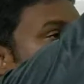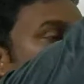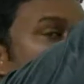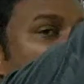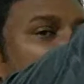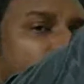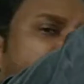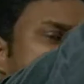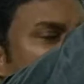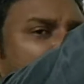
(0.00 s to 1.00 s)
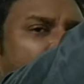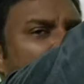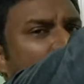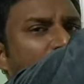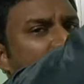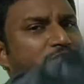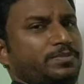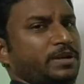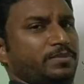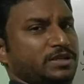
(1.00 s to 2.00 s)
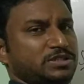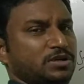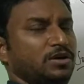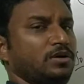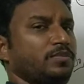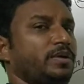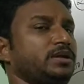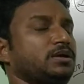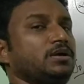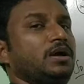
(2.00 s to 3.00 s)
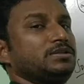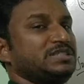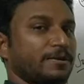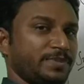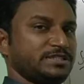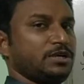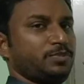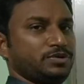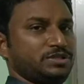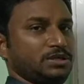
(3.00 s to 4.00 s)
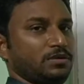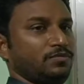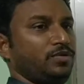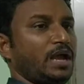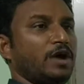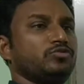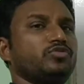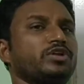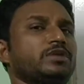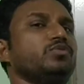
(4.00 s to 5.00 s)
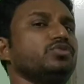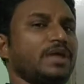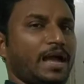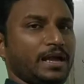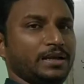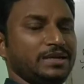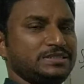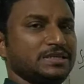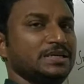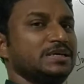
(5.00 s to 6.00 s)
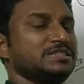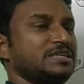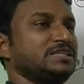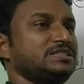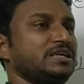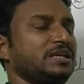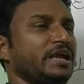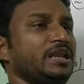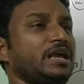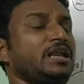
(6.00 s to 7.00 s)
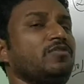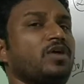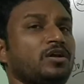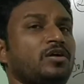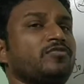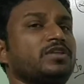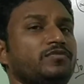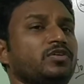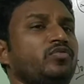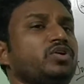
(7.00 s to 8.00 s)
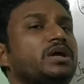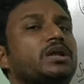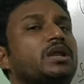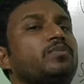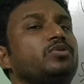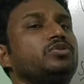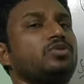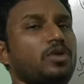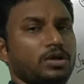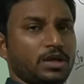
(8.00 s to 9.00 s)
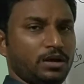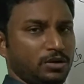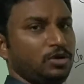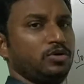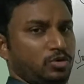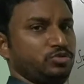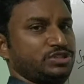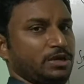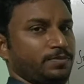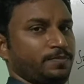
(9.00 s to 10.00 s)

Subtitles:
Top view, it's something irregular shape diminished. But step by step procedure. We have to remove the angles such that in any one of the view you can able to draw the true shape.